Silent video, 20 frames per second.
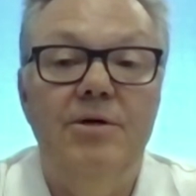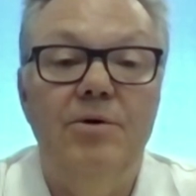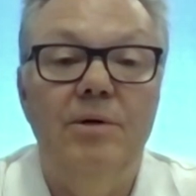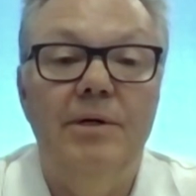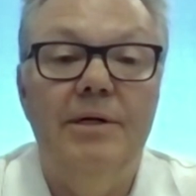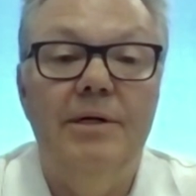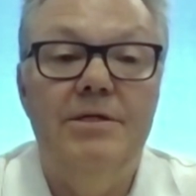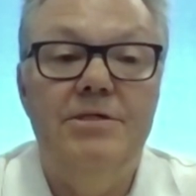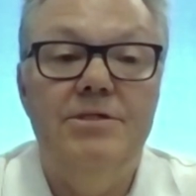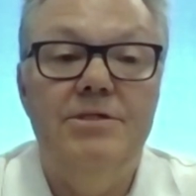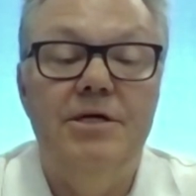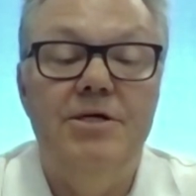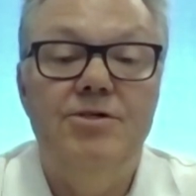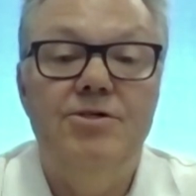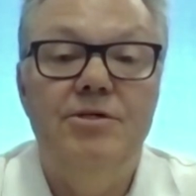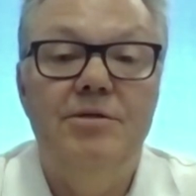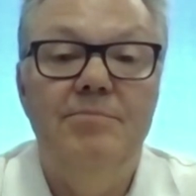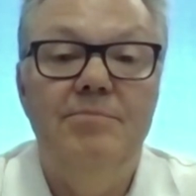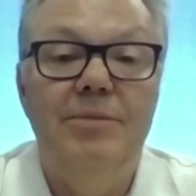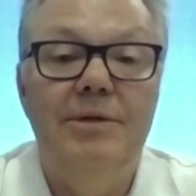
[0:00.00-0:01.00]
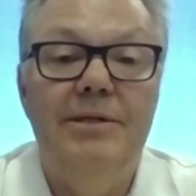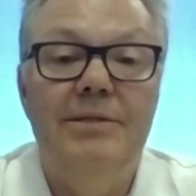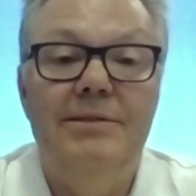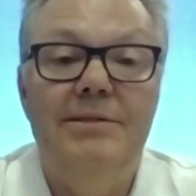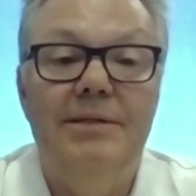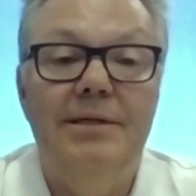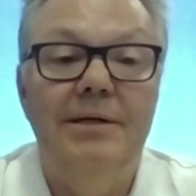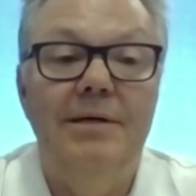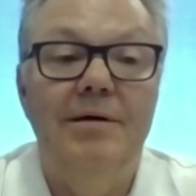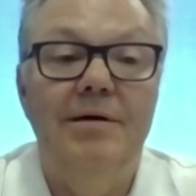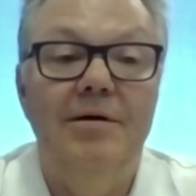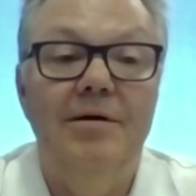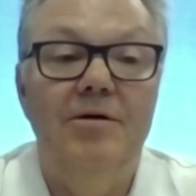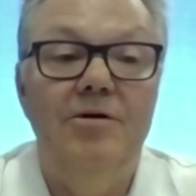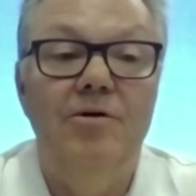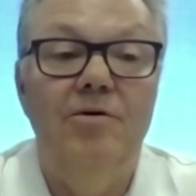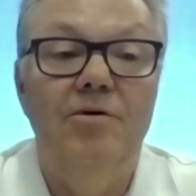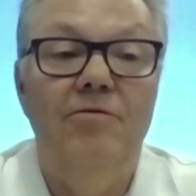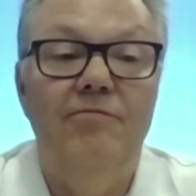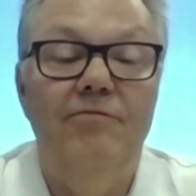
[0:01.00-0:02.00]
the organization. But uh,
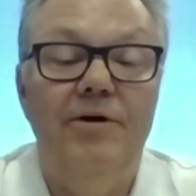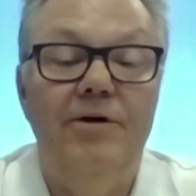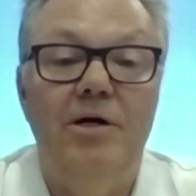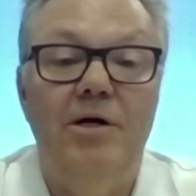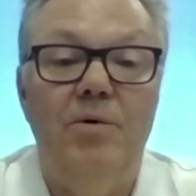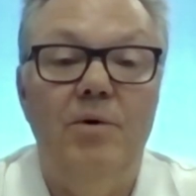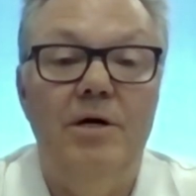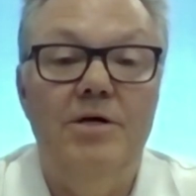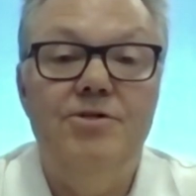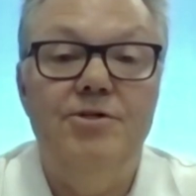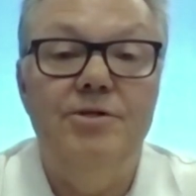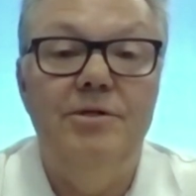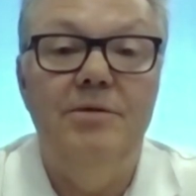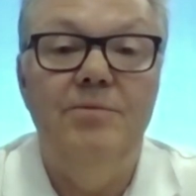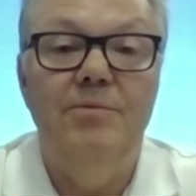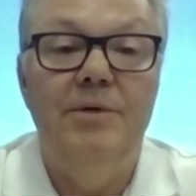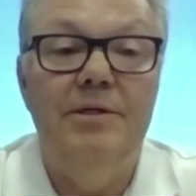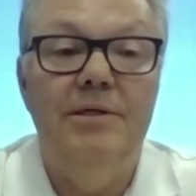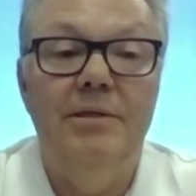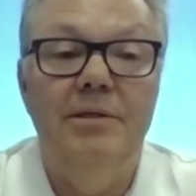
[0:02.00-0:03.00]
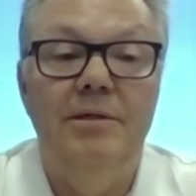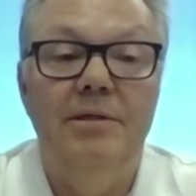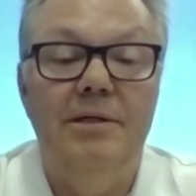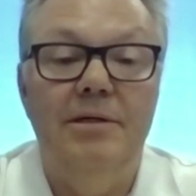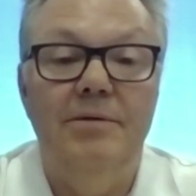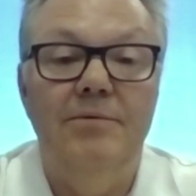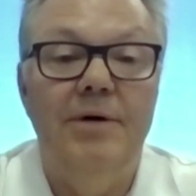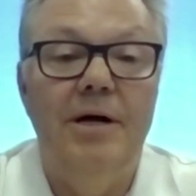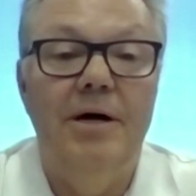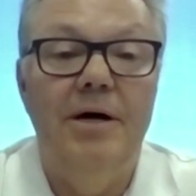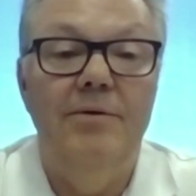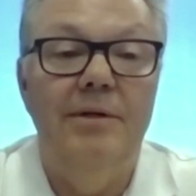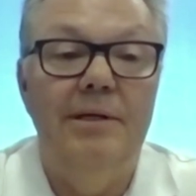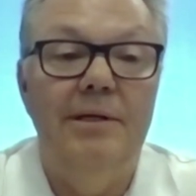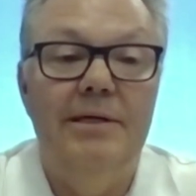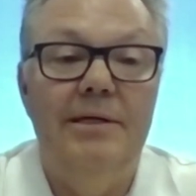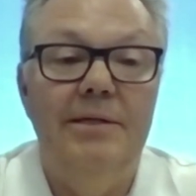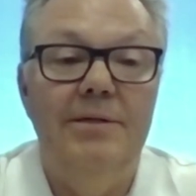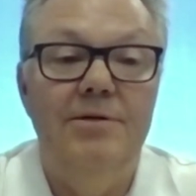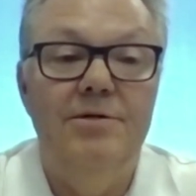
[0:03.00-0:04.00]
you know, fair question. When you look around the
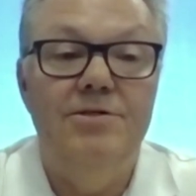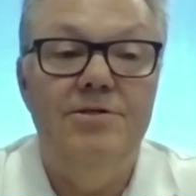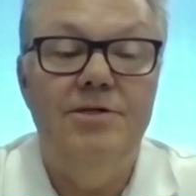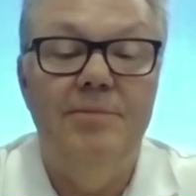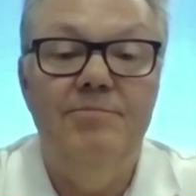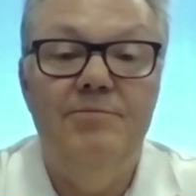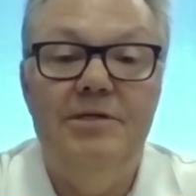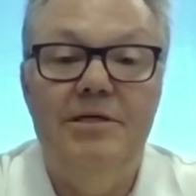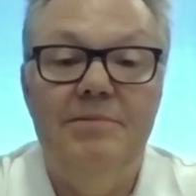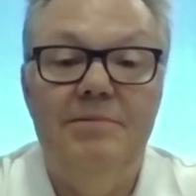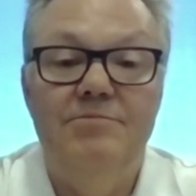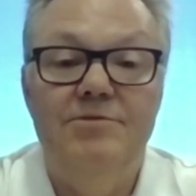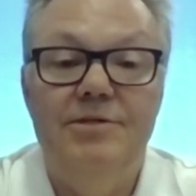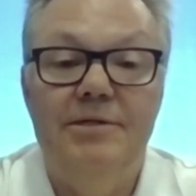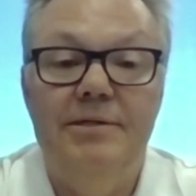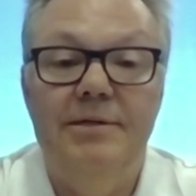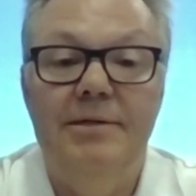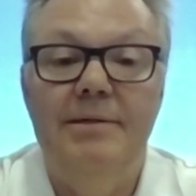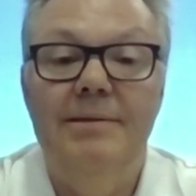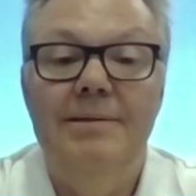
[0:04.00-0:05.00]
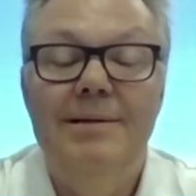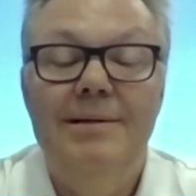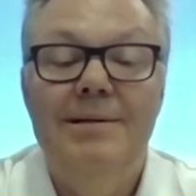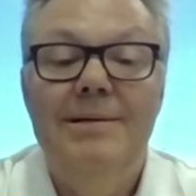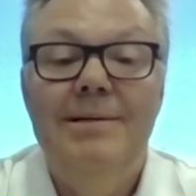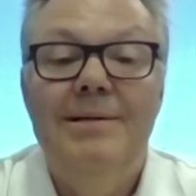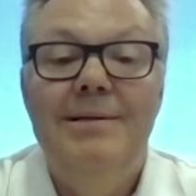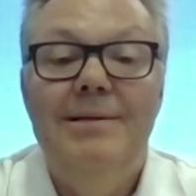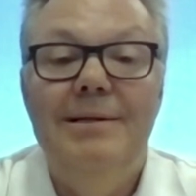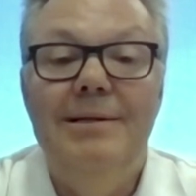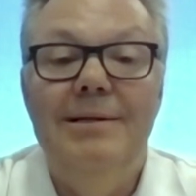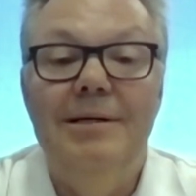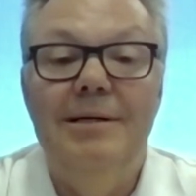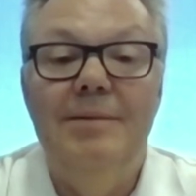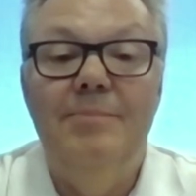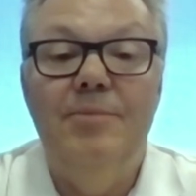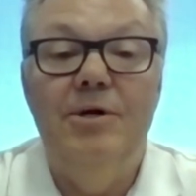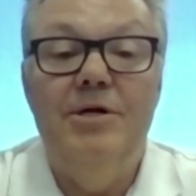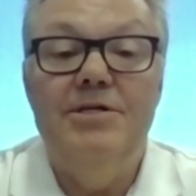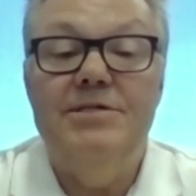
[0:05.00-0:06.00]
league, there's some teams that are
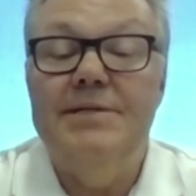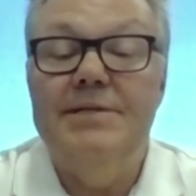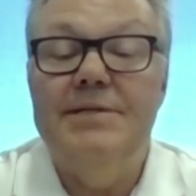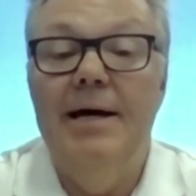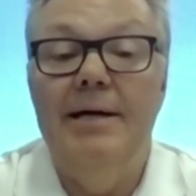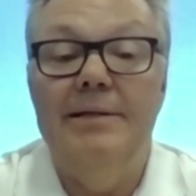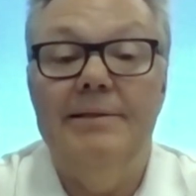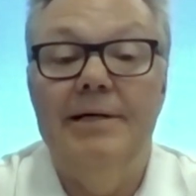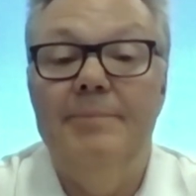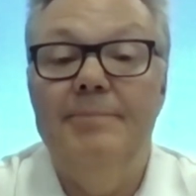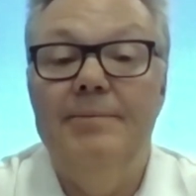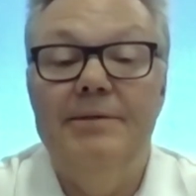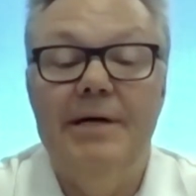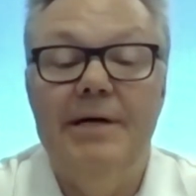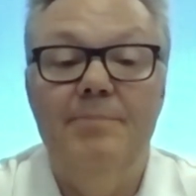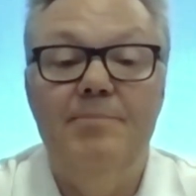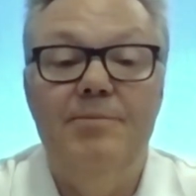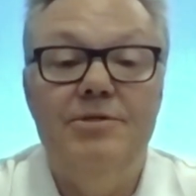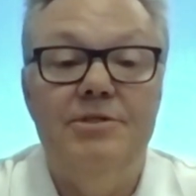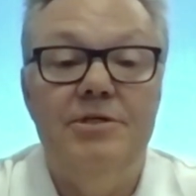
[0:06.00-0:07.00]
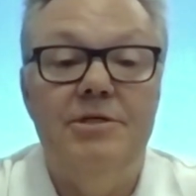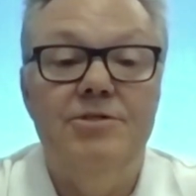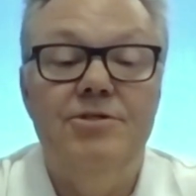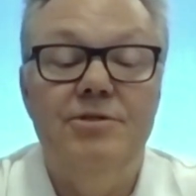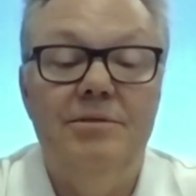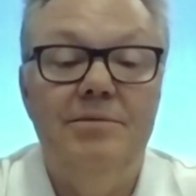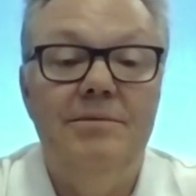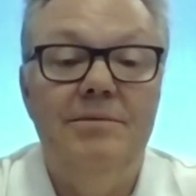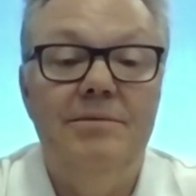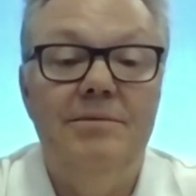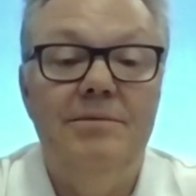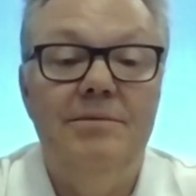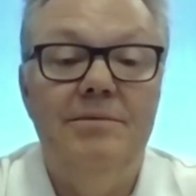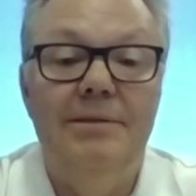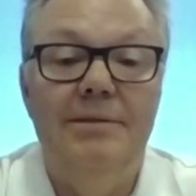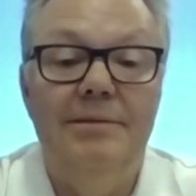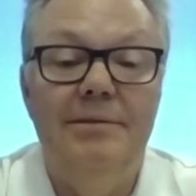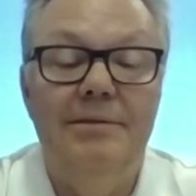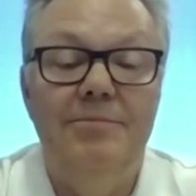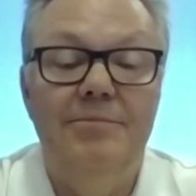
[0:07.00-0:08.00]
uh, pretty stacked up at that position.
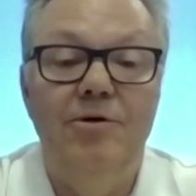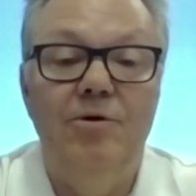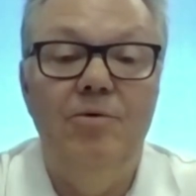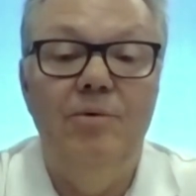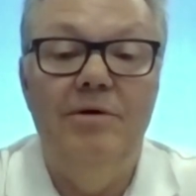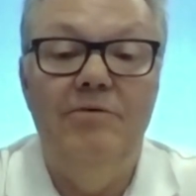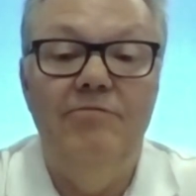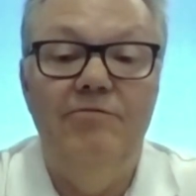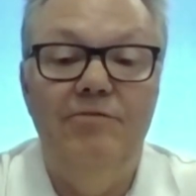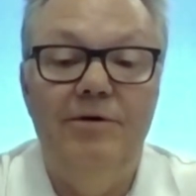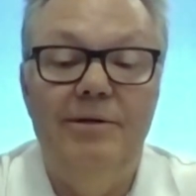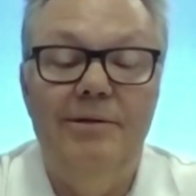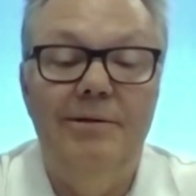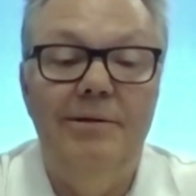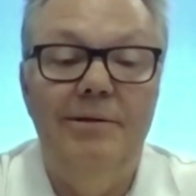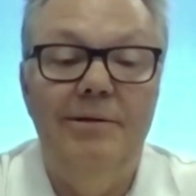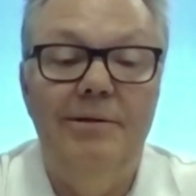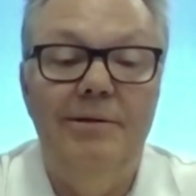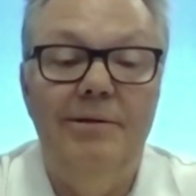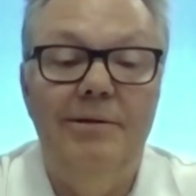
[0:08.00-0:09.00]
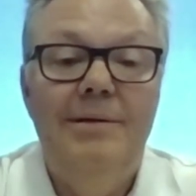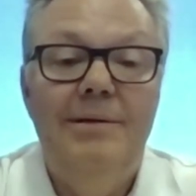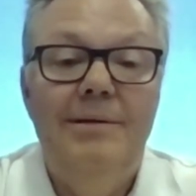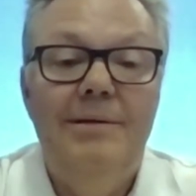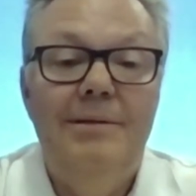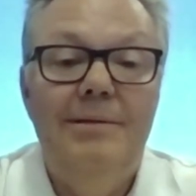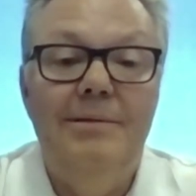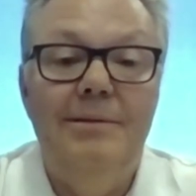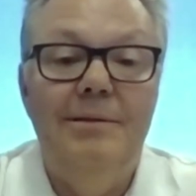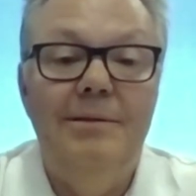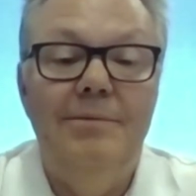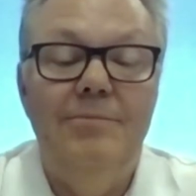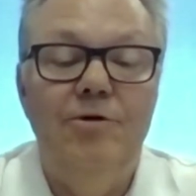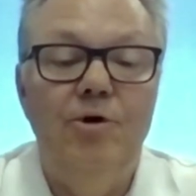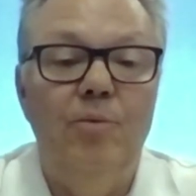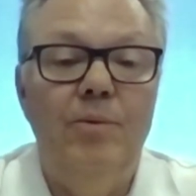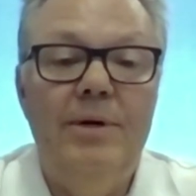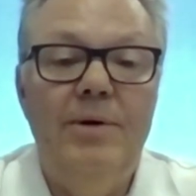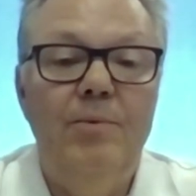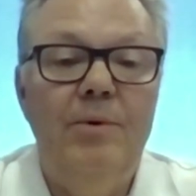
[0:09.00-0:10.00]
Uh, you know, we feel. you
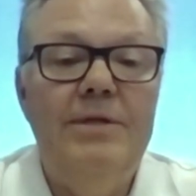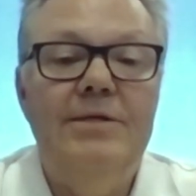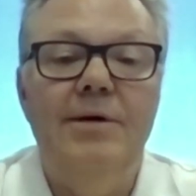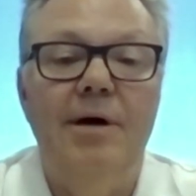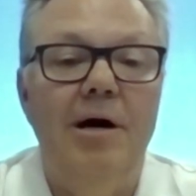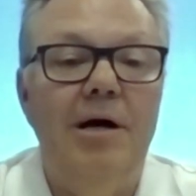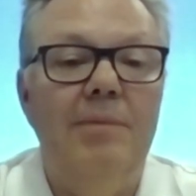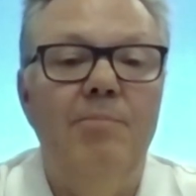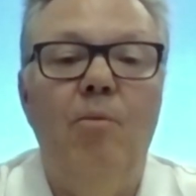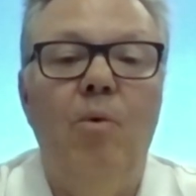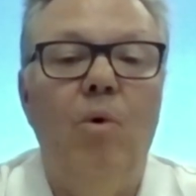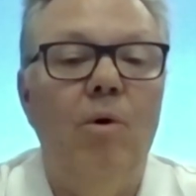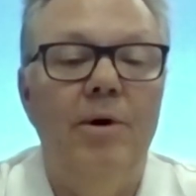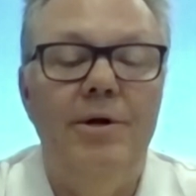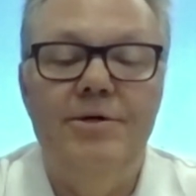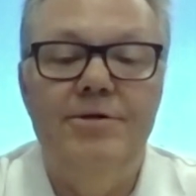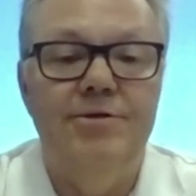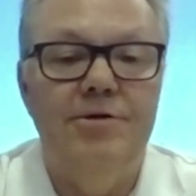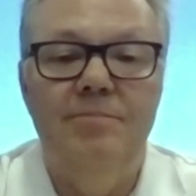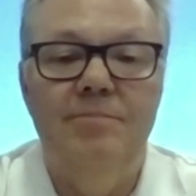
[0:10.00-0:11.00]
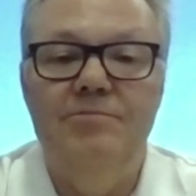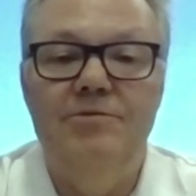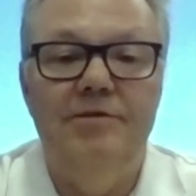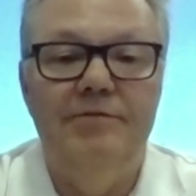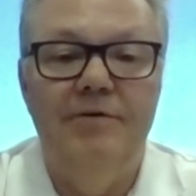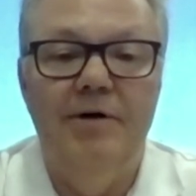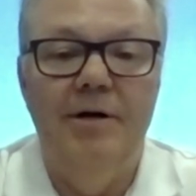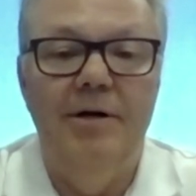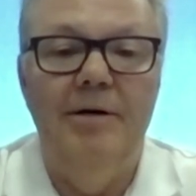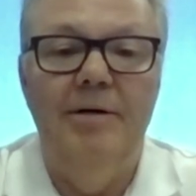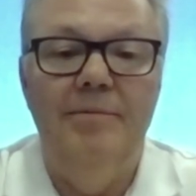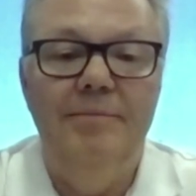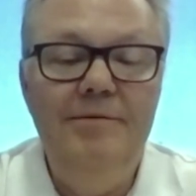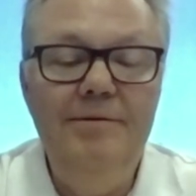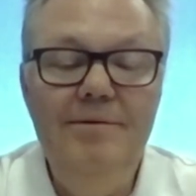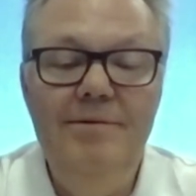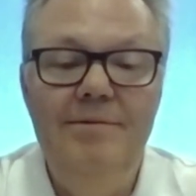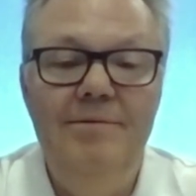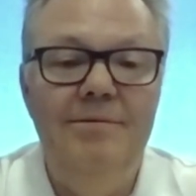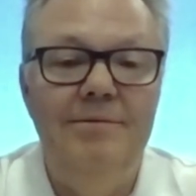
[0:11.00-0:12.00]
know, we, we talk more in terms of our
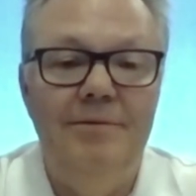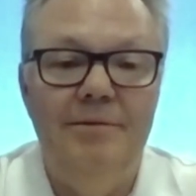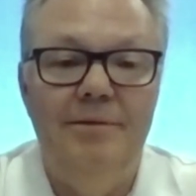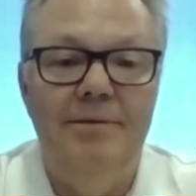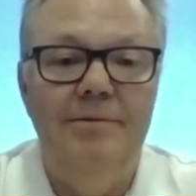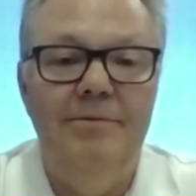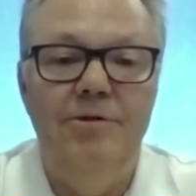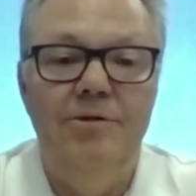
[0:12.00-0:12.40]
uh,